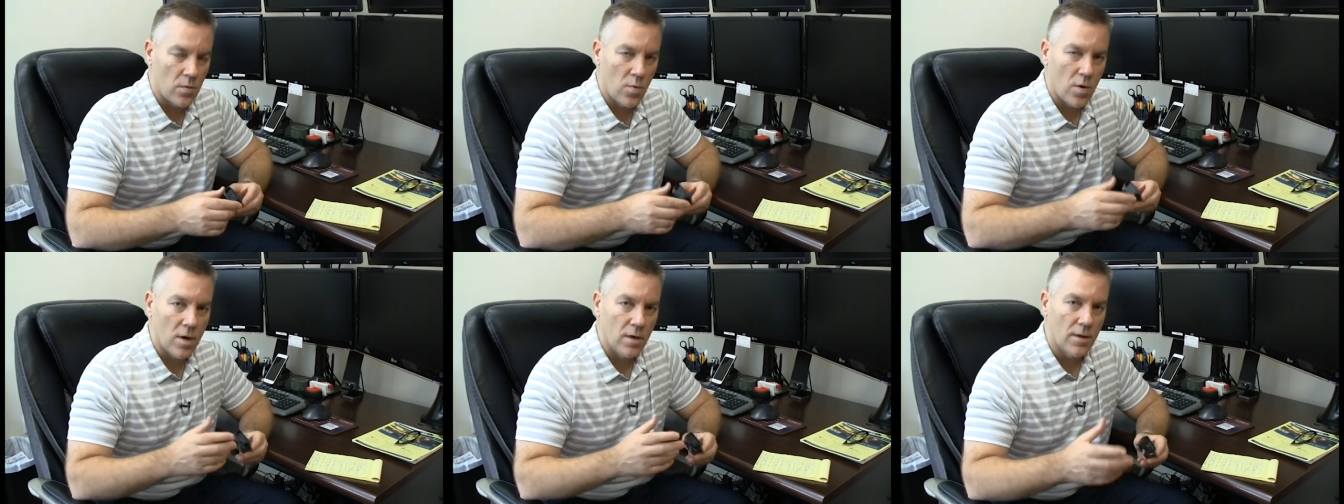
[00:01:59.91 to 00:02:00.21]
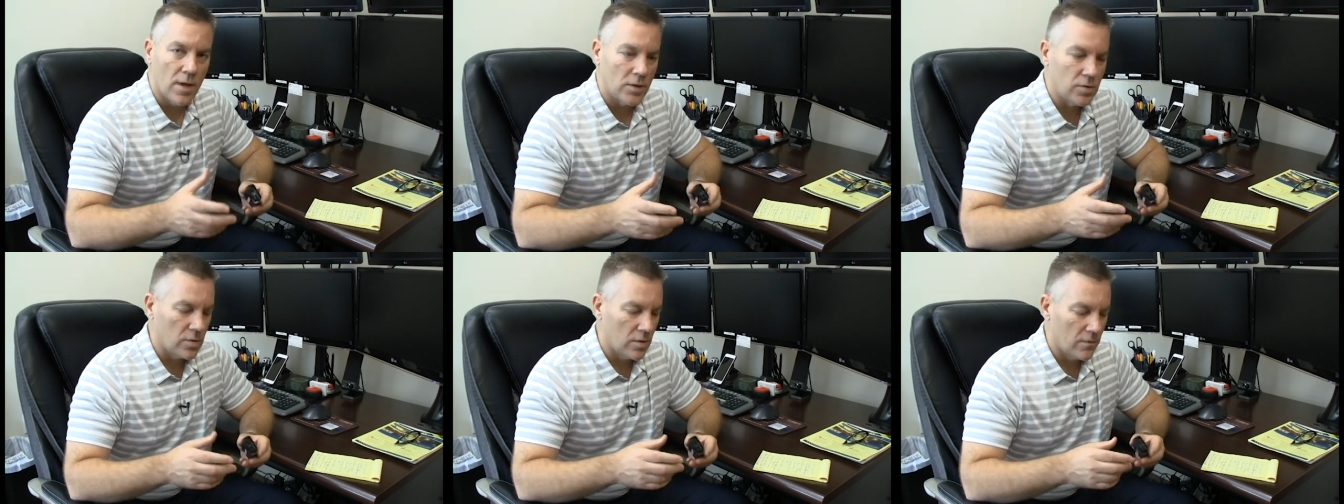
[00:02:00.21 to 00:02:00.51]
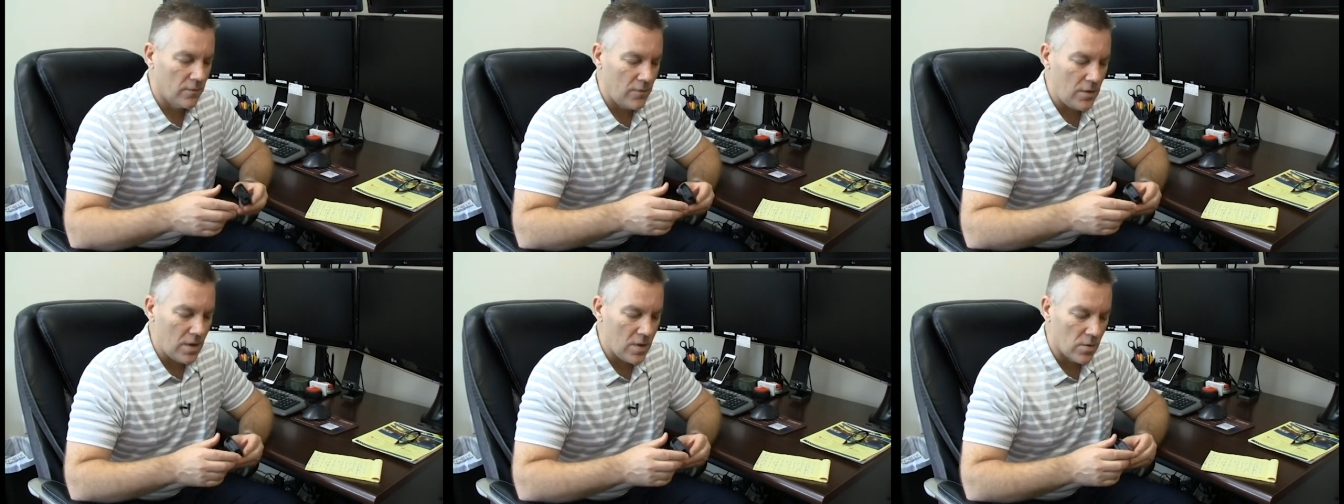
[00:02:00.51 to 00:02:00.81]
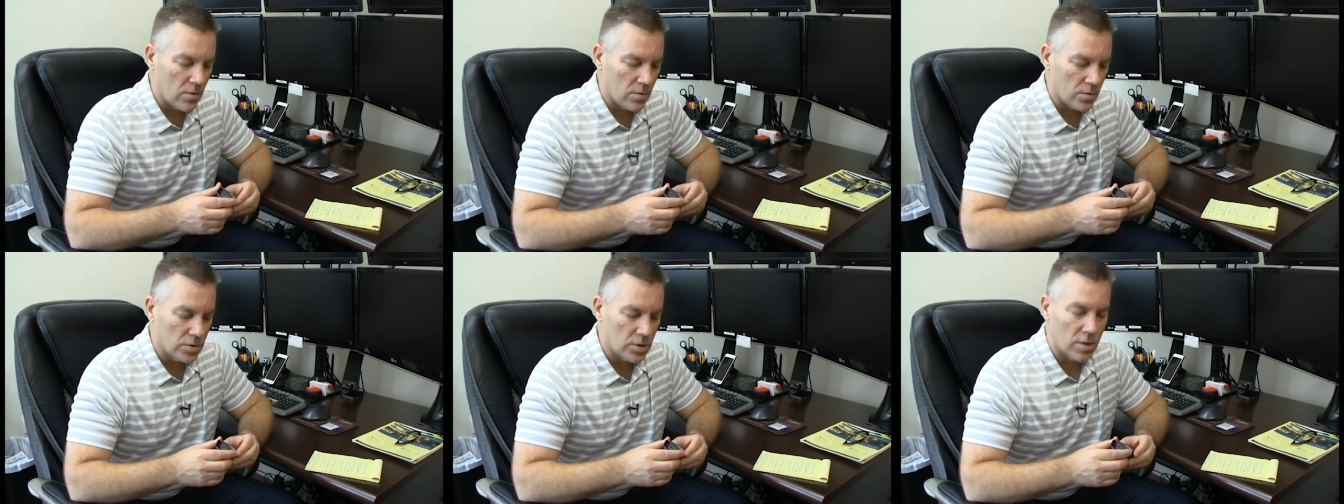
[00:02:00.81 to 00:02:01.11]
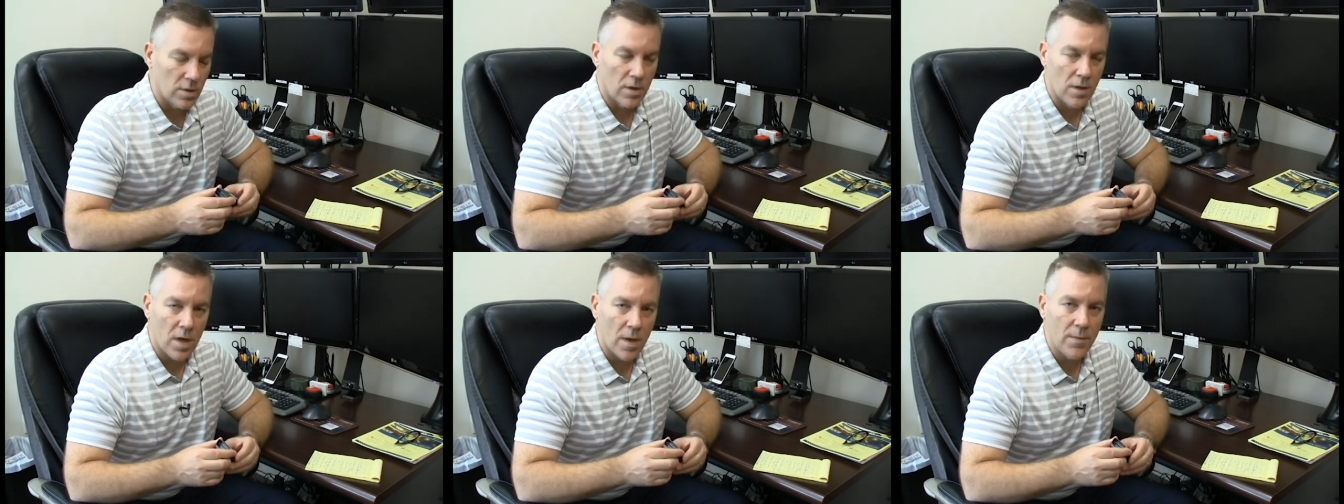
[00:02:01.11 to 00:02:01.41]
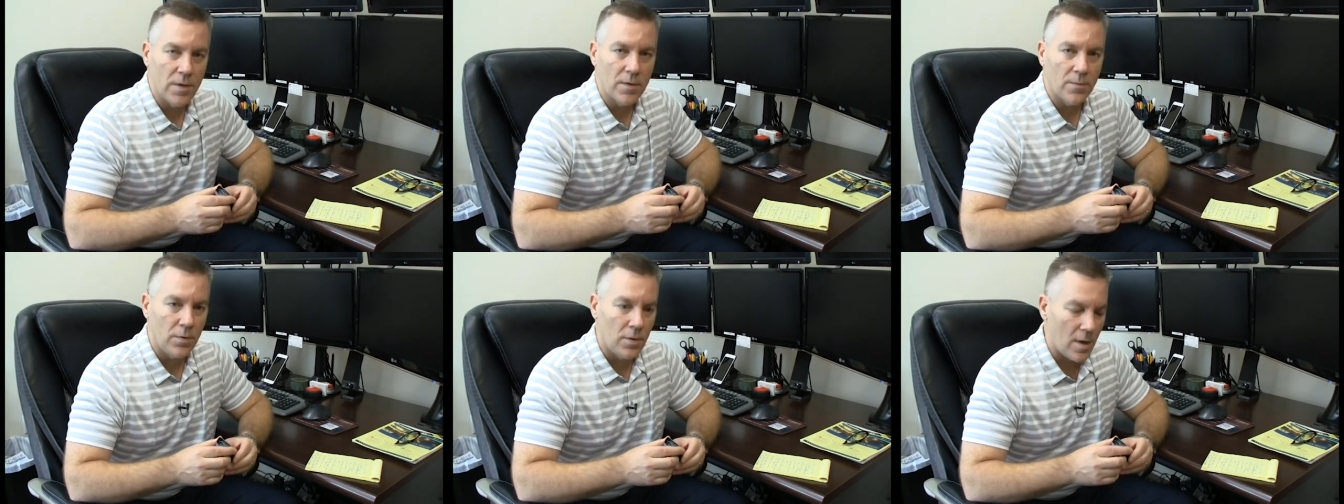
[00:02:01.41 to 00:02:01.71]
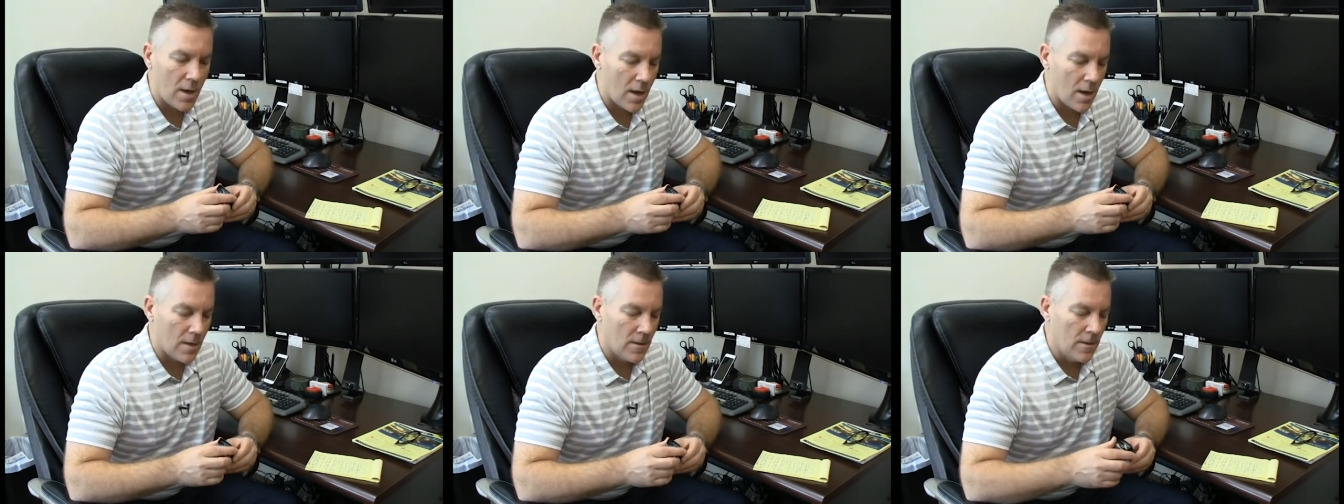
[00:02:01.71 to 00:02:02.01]
where electric vehicles are going to come into
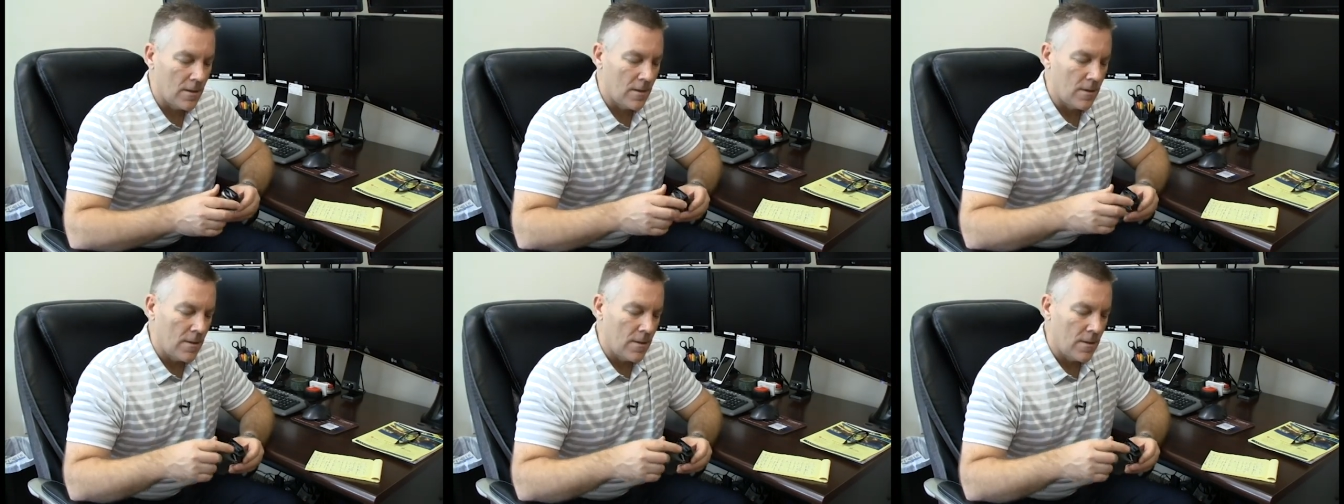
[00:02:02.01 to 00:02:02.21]
play,